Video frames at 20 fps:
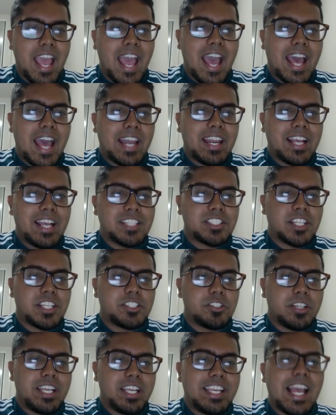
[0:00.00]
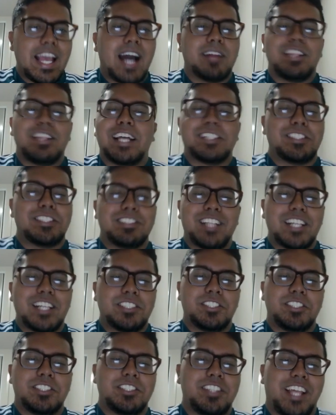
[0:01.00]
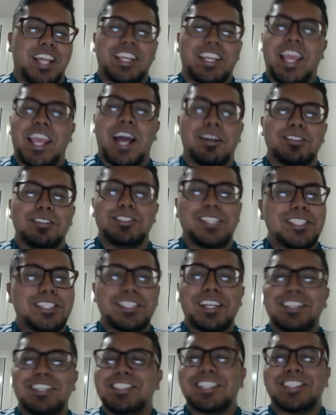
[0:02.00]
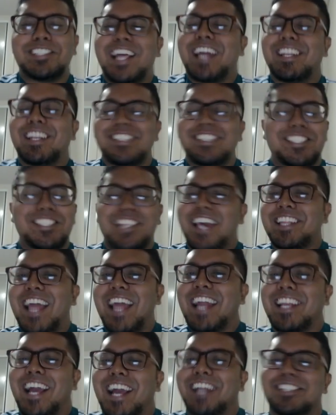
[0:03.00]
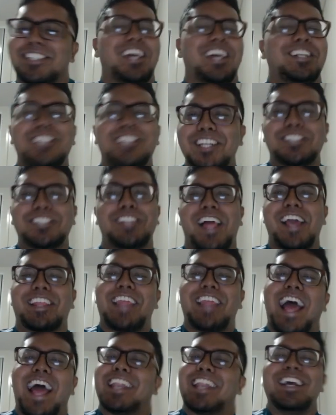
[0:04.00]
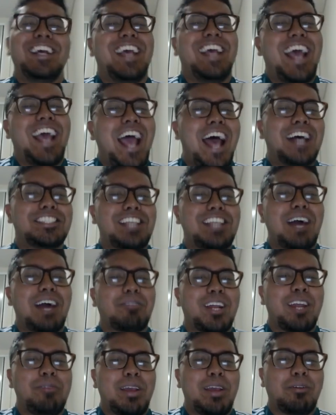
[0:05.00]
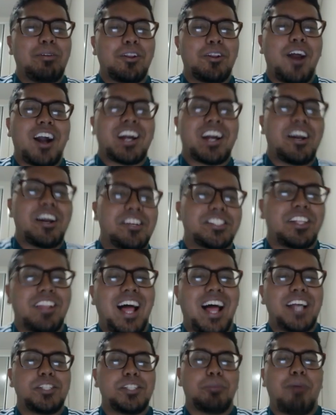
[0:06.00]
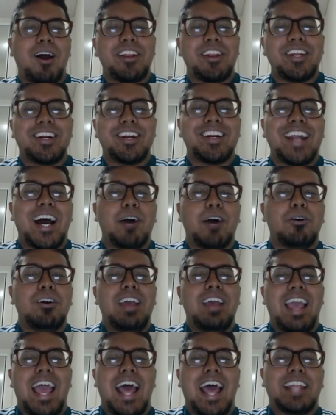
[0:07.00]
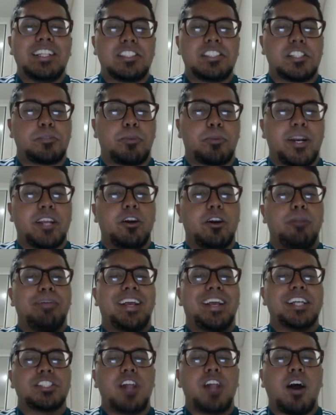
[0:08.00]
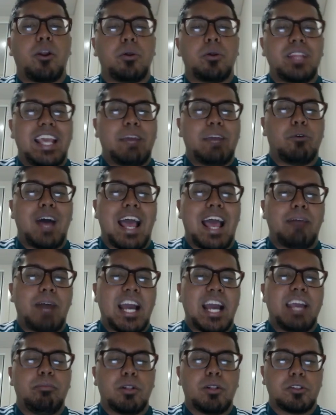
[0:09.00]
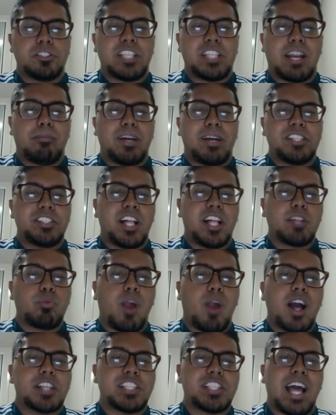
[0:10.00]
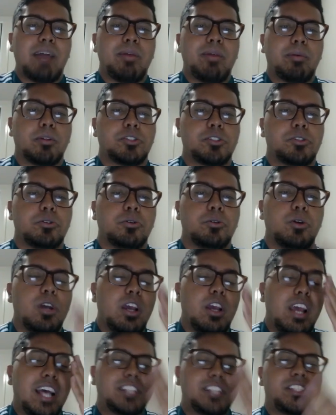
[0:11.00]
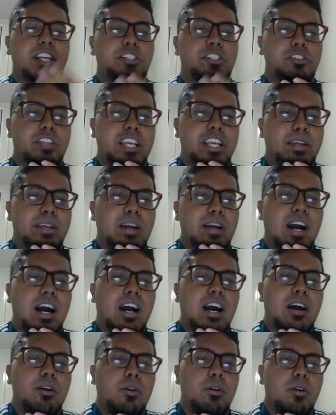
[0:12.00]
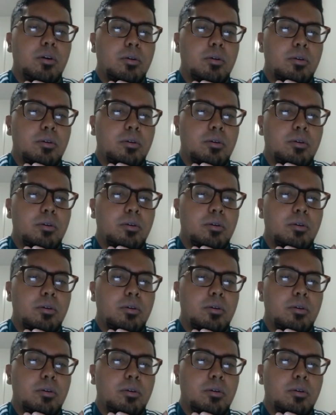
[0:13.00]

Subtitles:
And essentially, yeah, just like that, guys. Just like that. As I'm going to be able to knock out his Goliathopod here now. And this is pretty good because not only am I able to set up my Stealth Rocks, I'm able to essentially, yeah,